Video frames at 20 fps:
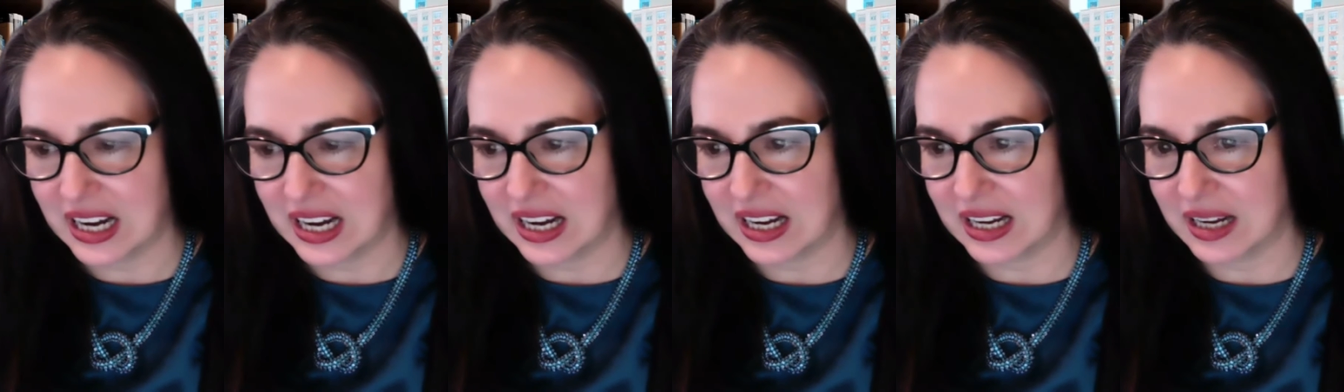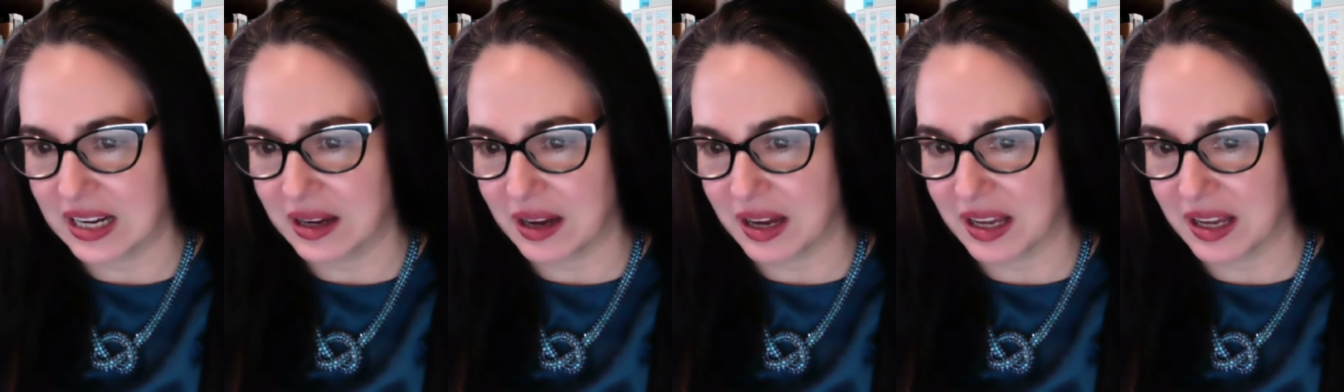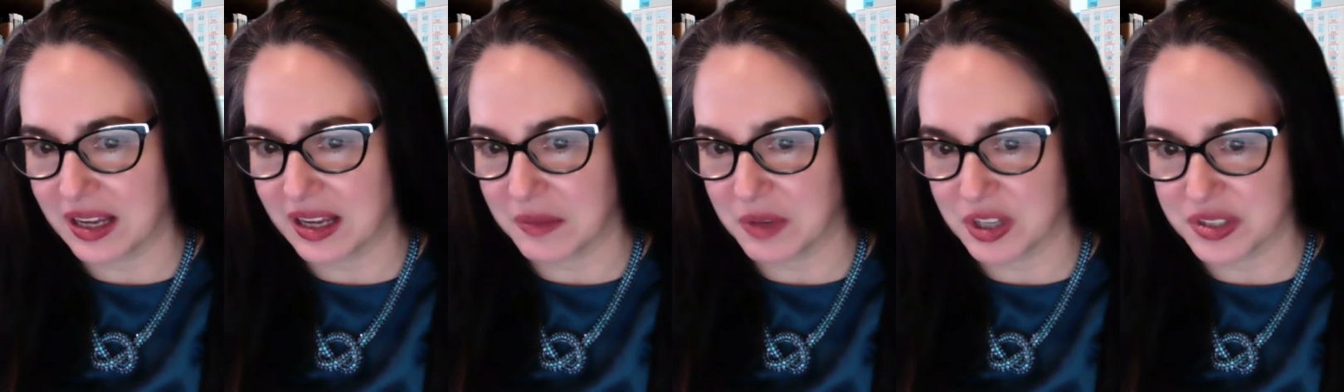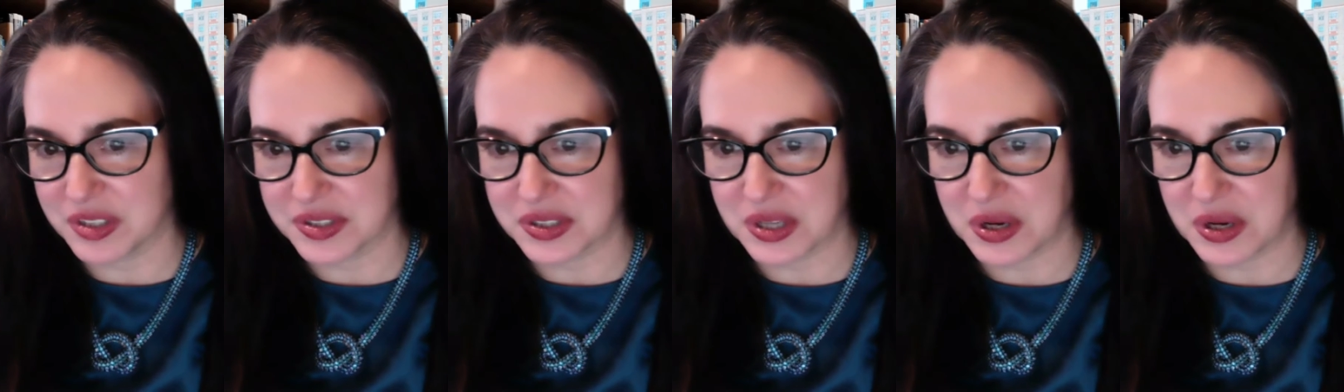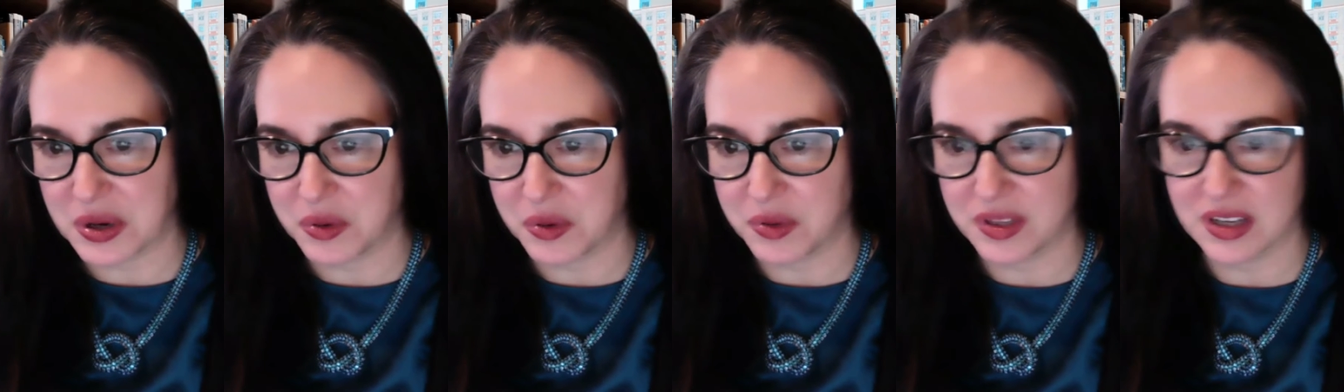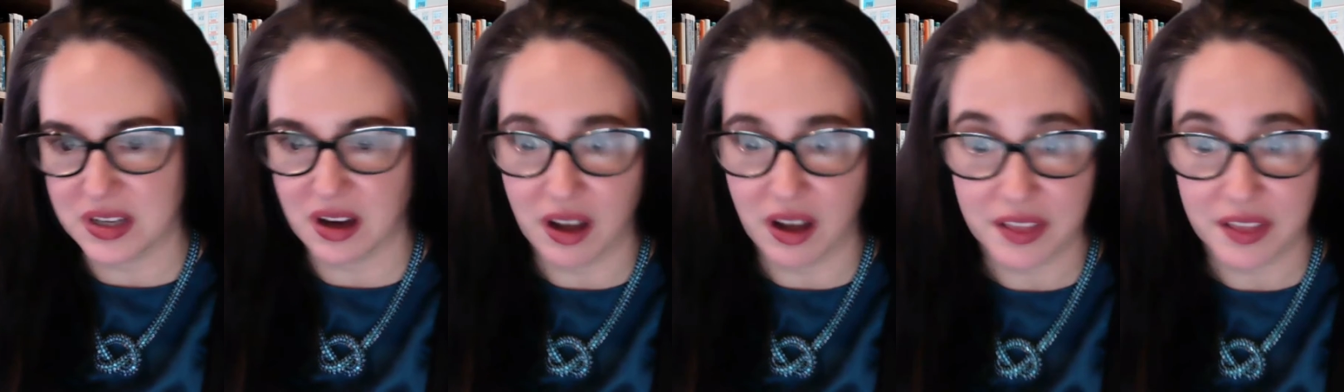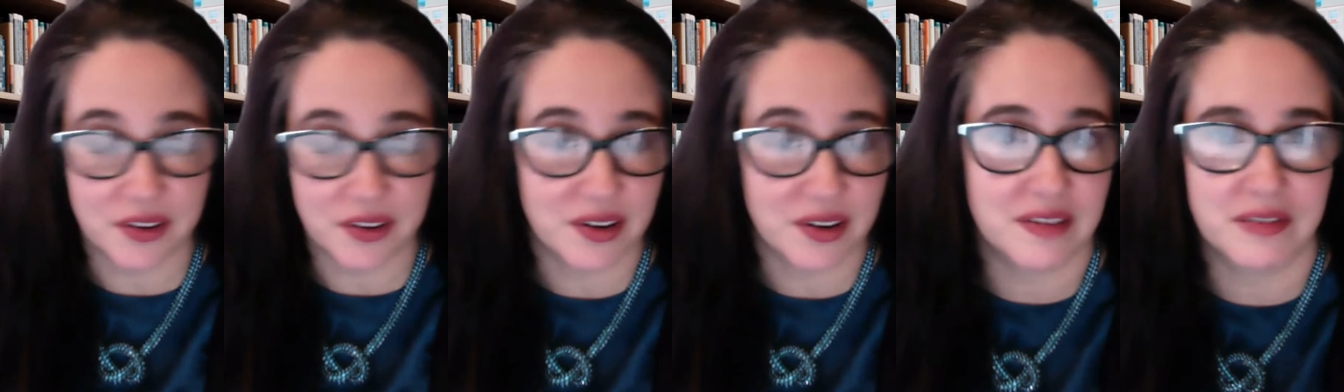Uh, I am also the
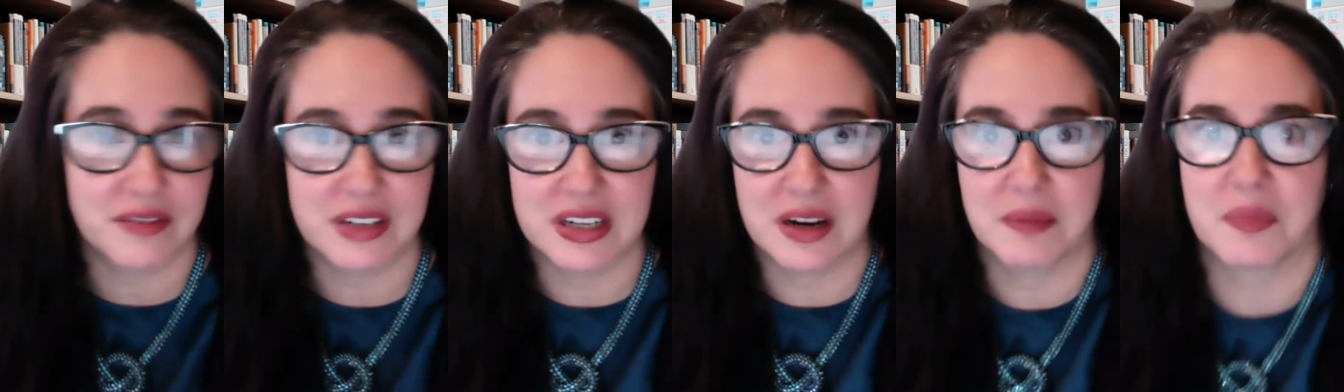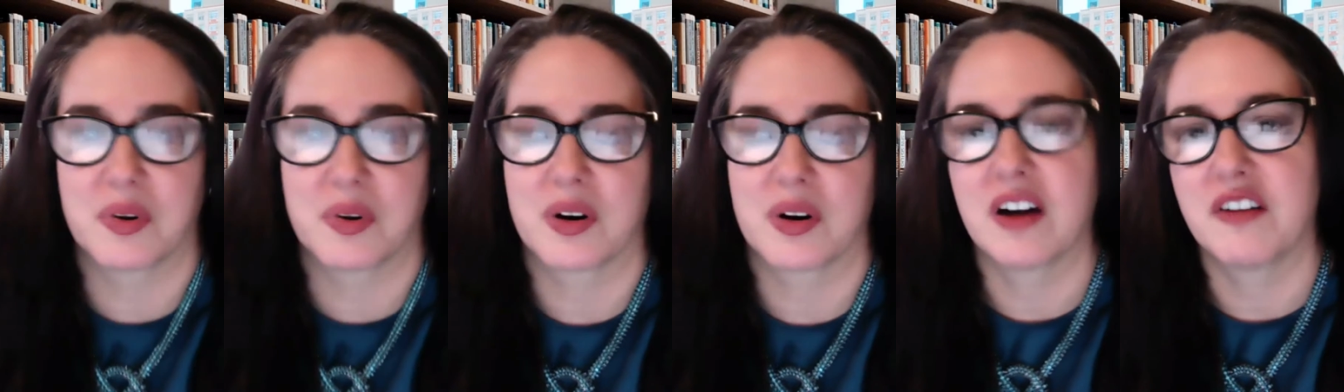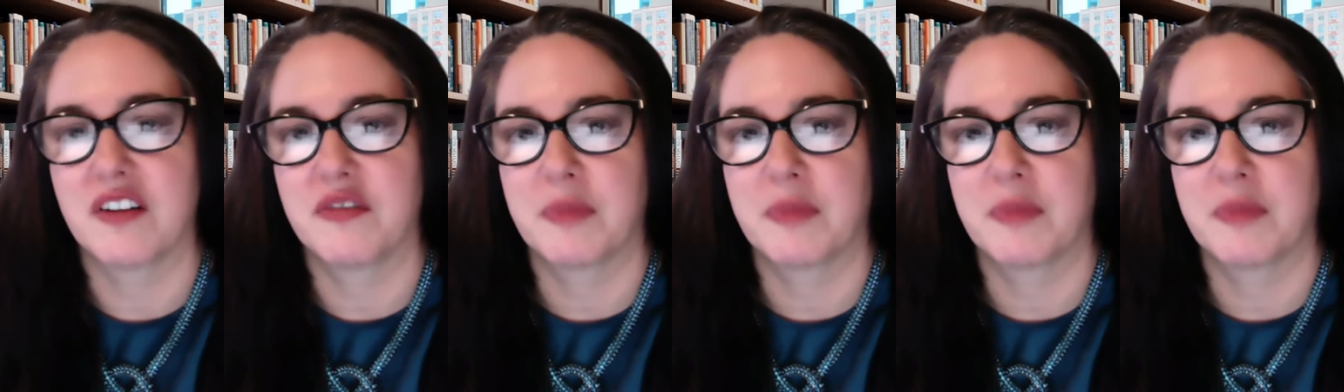author of a number of